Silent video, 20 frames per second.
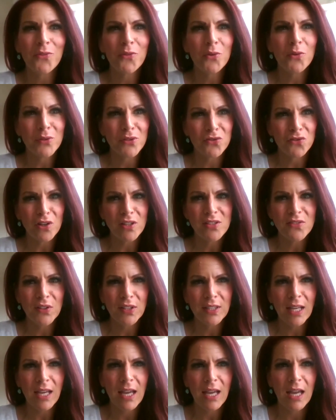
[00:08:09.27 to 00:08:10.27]
through a
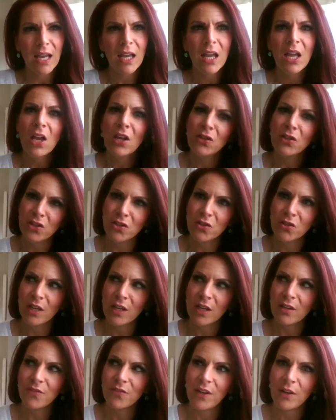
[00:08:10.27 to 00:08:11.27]
stressful day? Did you get
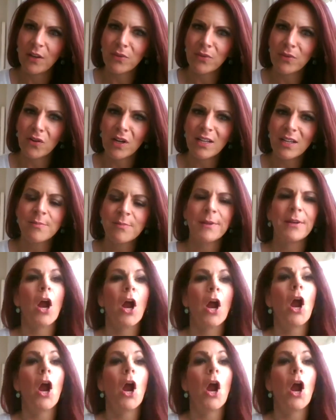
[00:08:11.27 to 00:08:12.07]
in a fight with your husband?